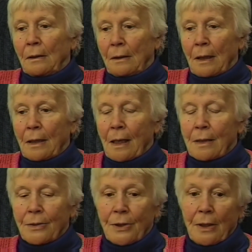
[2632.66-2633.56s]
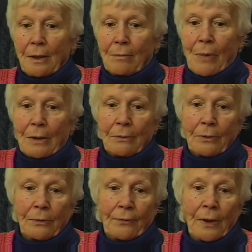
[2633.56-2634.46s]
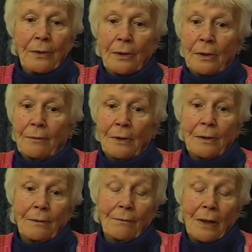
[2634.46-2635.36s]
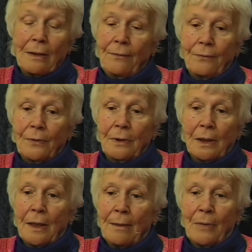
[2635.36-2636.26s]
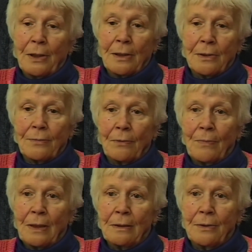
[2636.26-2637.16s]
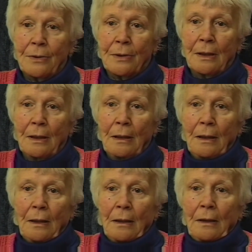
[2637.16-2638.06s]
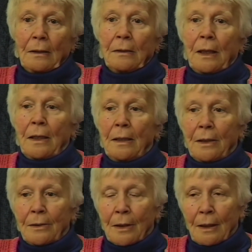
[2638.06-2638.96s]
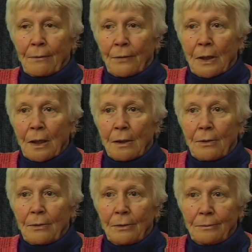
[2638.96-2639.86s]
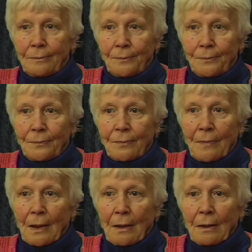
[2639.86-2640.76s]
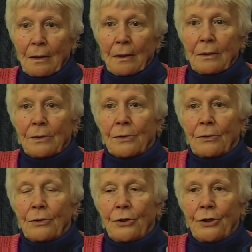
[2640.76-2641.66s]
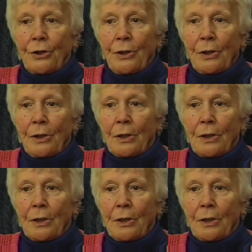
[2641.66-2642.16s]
like I said, about 25 kilometers from us, they didn't have a ghetto. So she